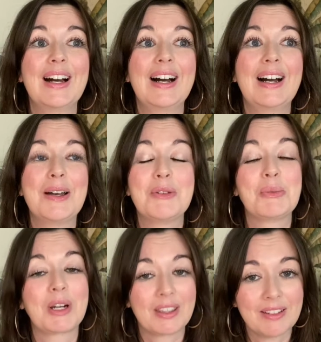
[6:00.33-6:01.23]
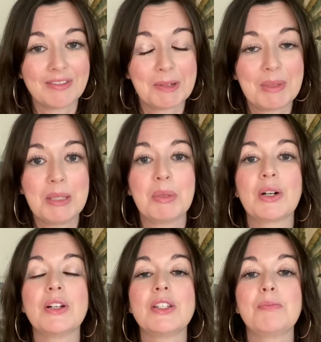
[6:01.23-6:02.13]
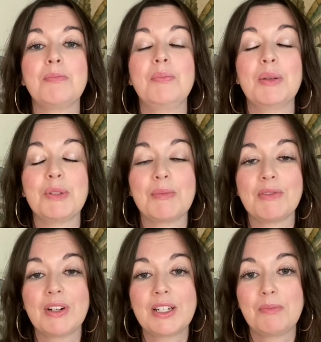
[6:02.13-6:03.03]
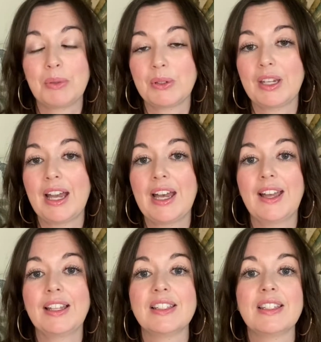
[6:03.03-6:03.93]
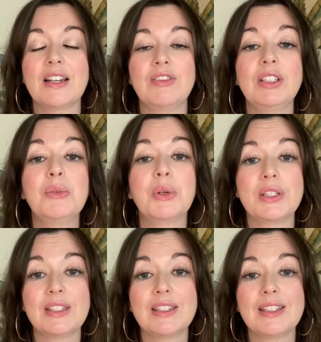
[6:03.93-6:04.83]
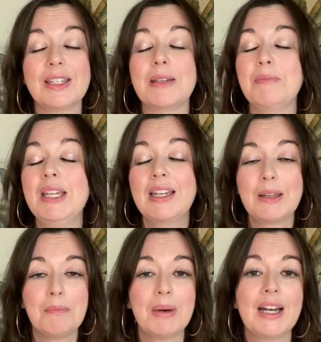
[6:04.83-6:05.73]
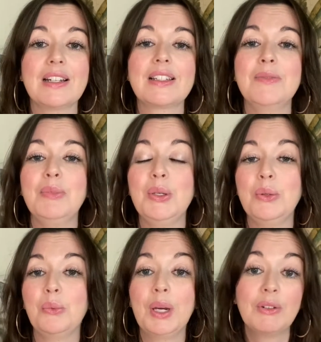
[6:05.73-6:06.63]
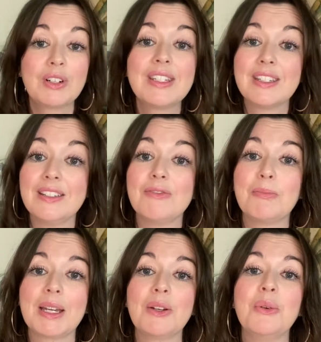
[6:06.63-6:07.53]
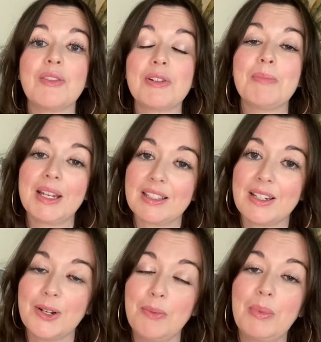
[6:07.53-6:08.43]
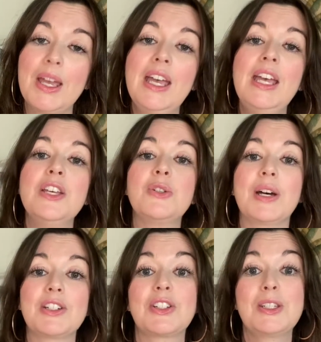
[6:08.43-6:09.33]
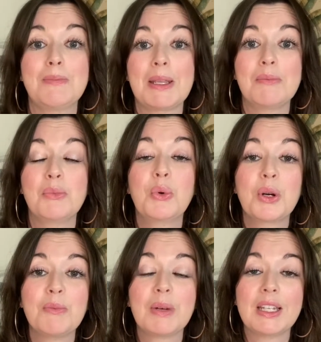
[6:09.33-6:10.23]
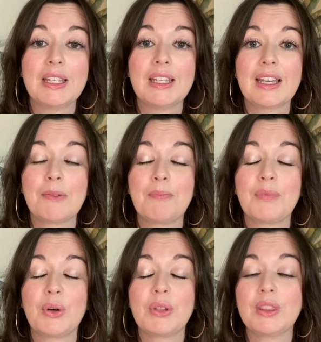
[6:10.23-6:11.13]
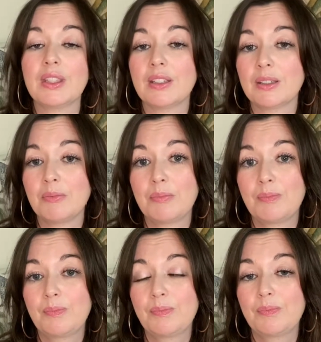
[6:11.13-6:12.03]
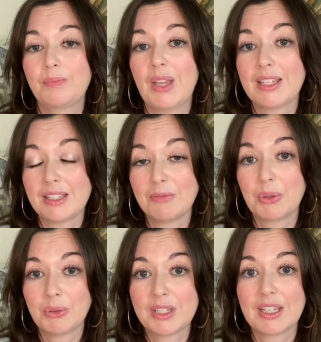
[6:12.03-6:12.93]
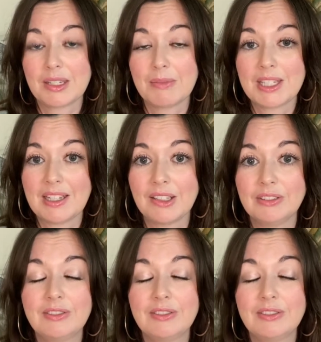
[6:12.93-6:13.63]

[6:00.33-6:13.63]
it was worth it for me because it was my first book and I really wanted it to make an impact and be well received by whoever picked it up. So I actually spent more money on the editing process myself.